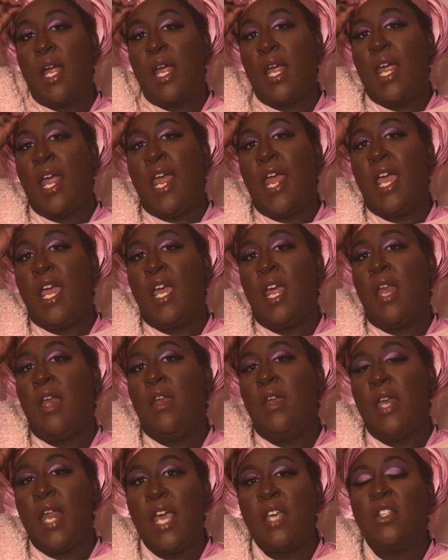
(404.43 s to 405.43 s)
And
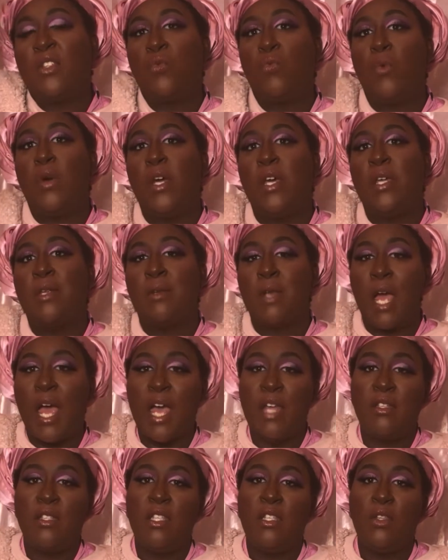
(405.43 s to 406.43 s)
that's when
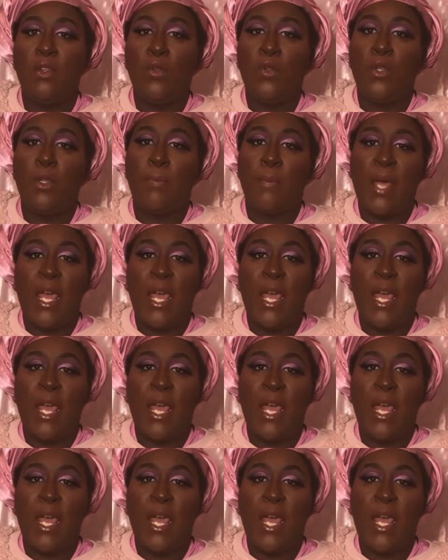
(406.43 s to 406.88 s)
Auntie Lula